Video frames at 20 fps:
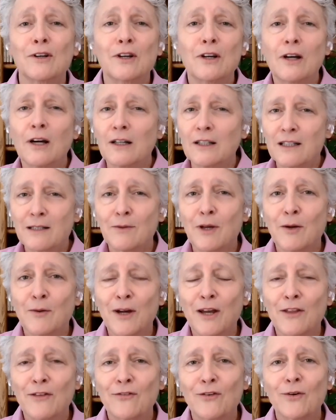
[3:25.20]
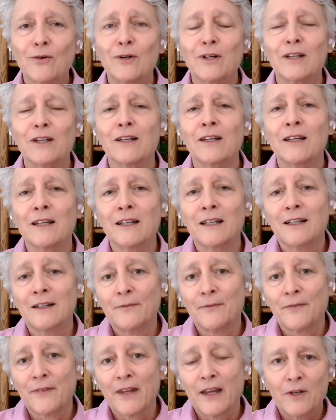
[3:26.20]
guts my way through it.
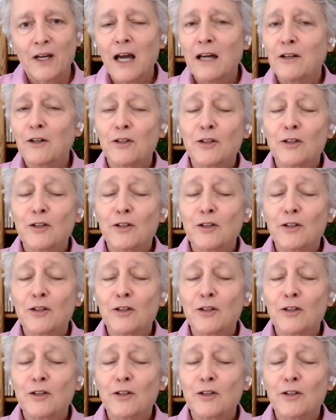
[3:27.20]
I know,